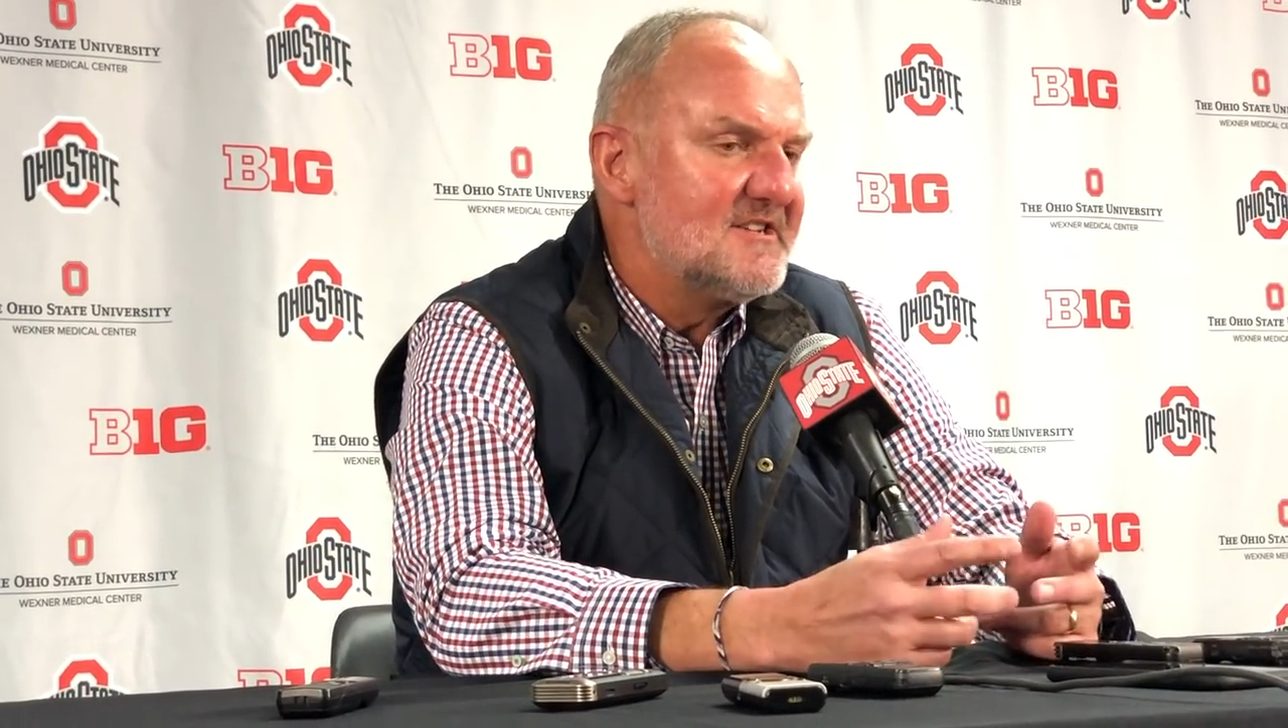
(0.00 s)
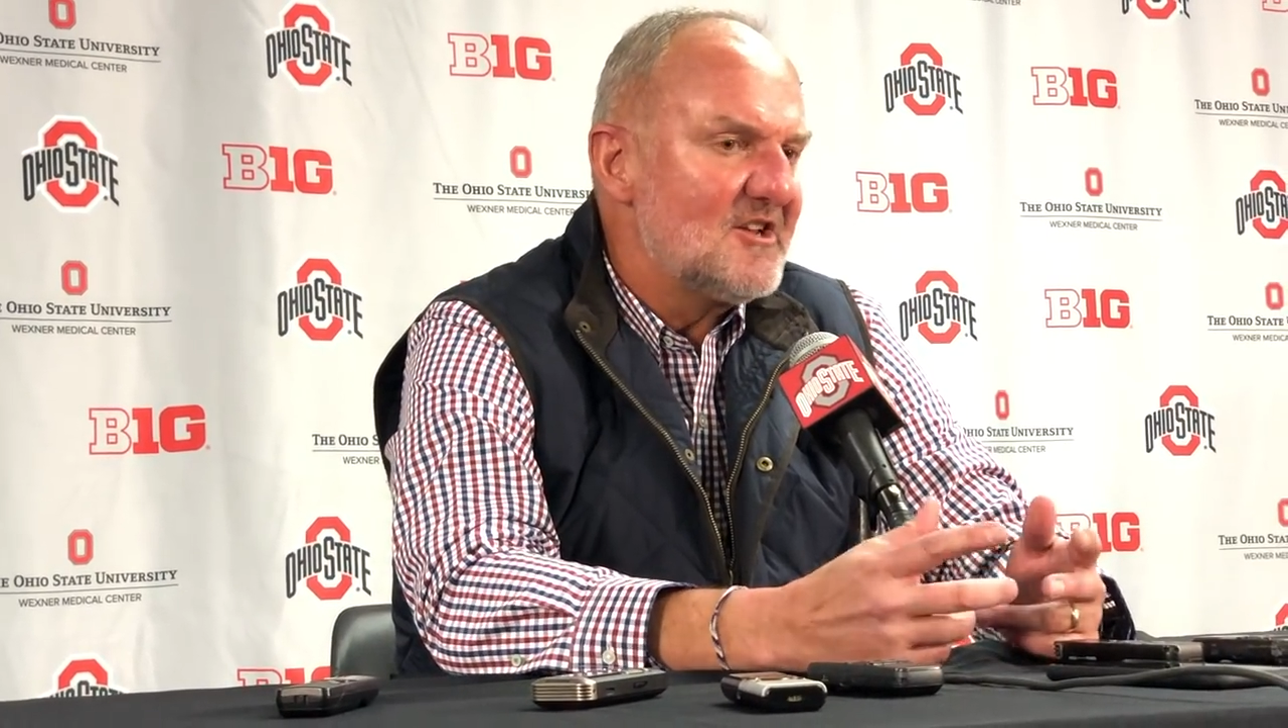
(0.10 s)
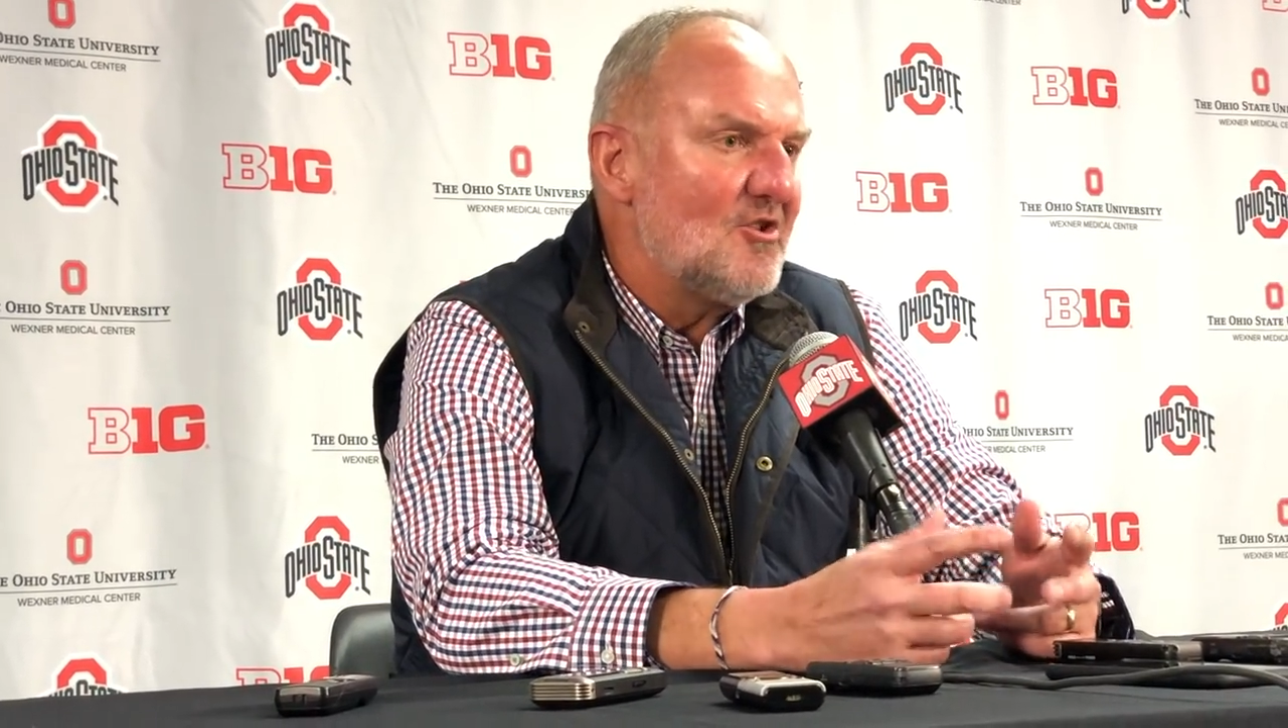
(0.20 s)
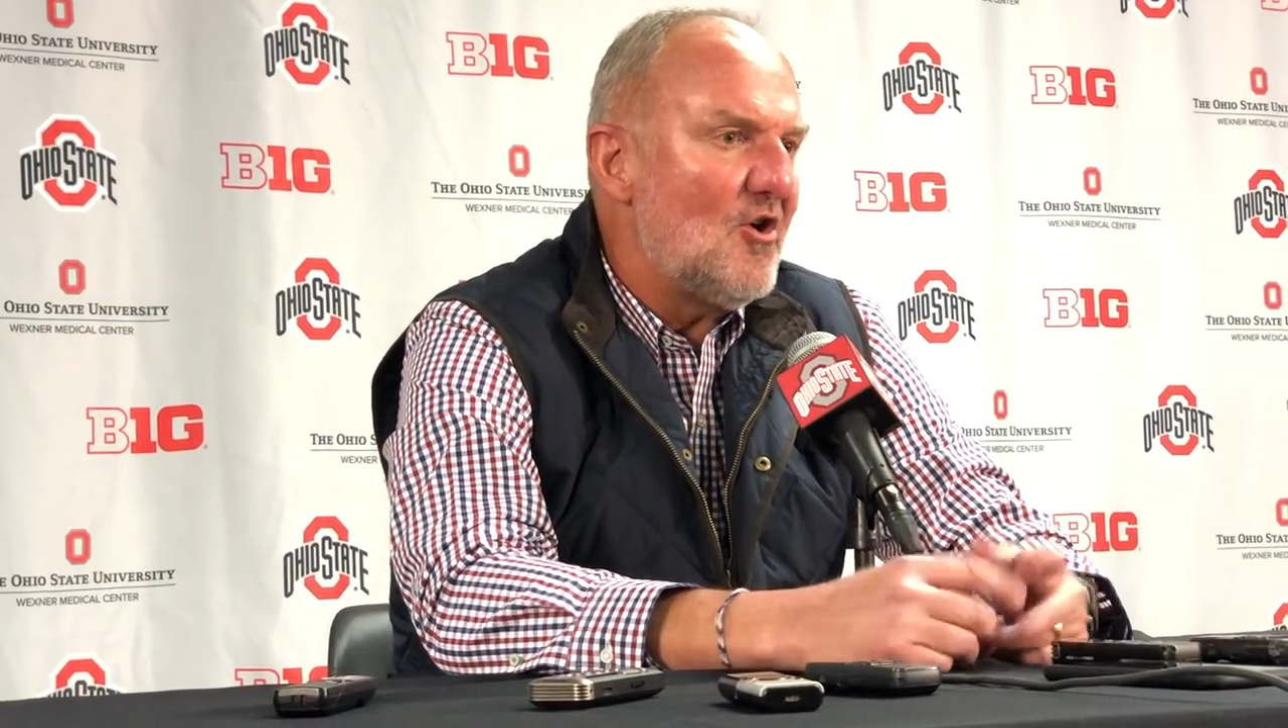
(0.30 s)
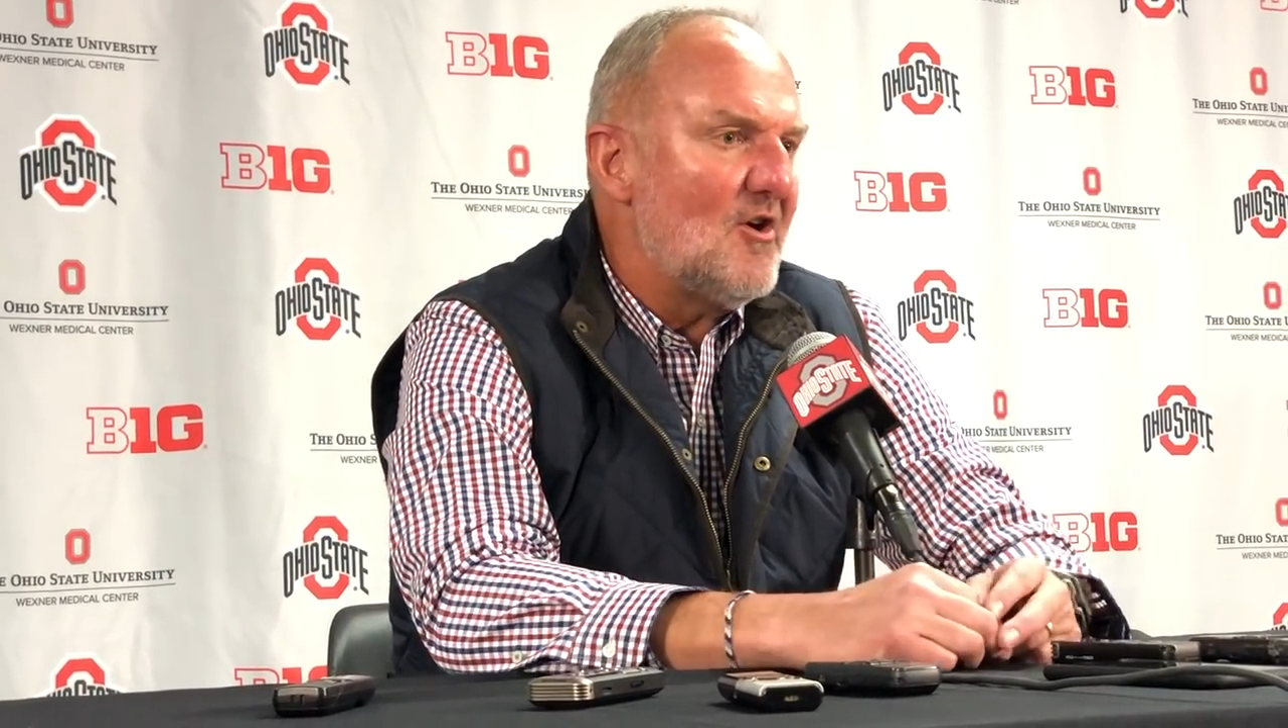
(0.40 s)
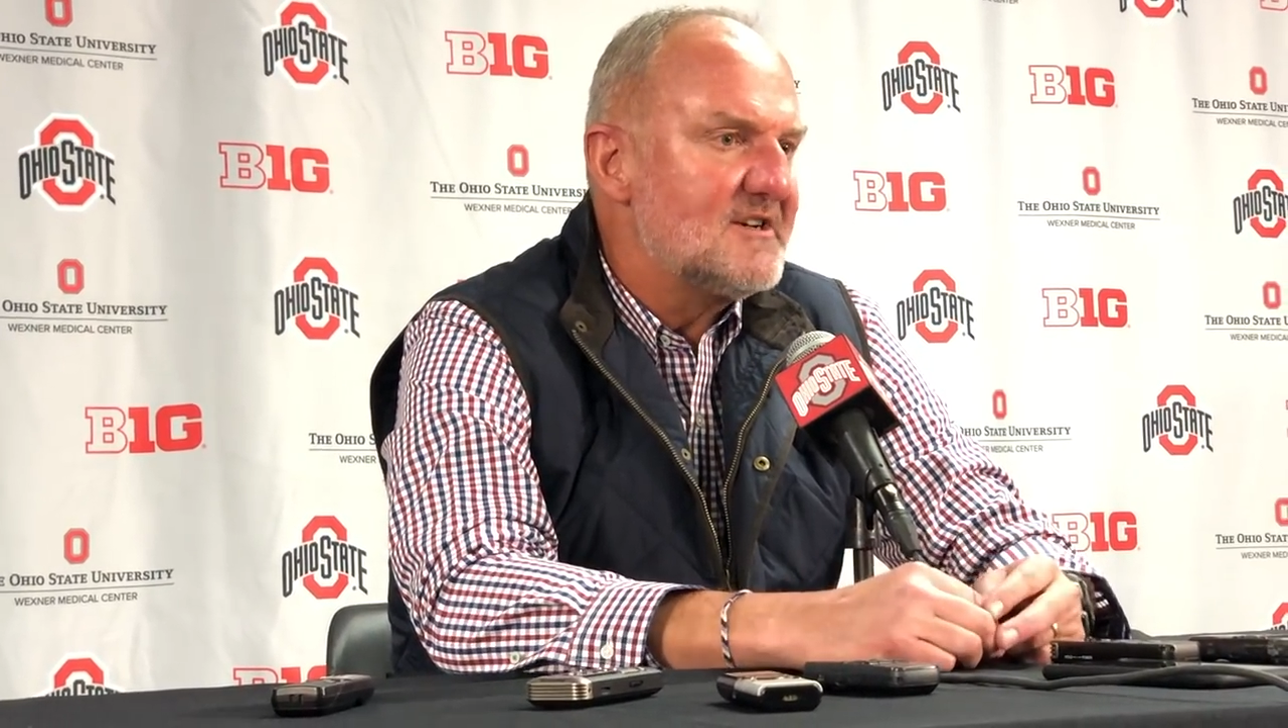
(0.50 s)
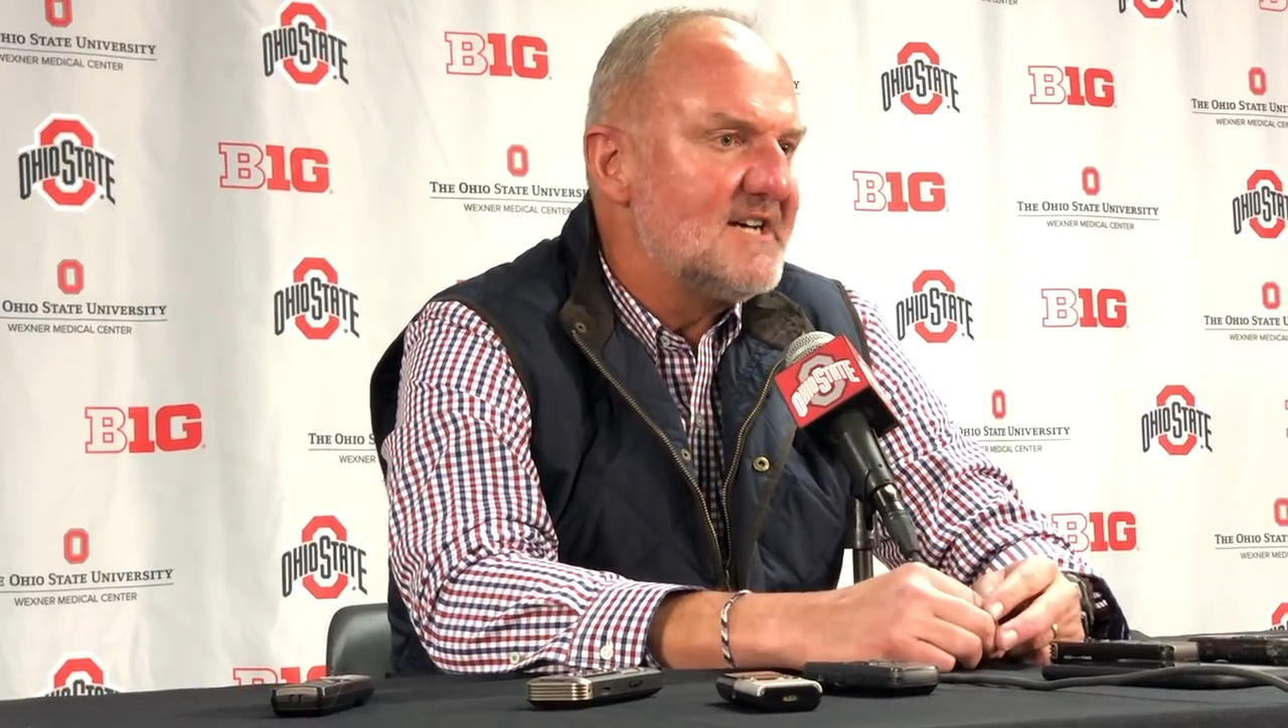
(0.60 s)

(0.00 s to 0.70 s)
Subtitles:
a long